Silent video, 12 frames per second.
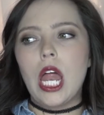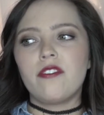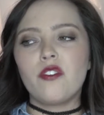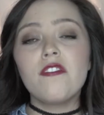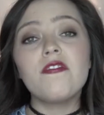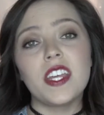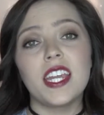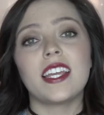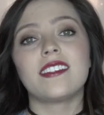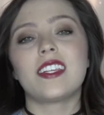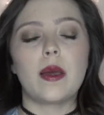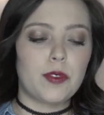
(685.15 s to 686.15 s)
form-fitting
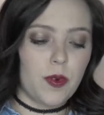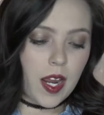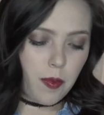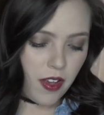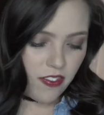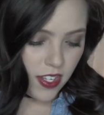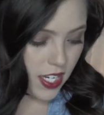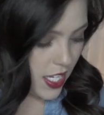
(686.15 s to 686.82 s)
and stops right above the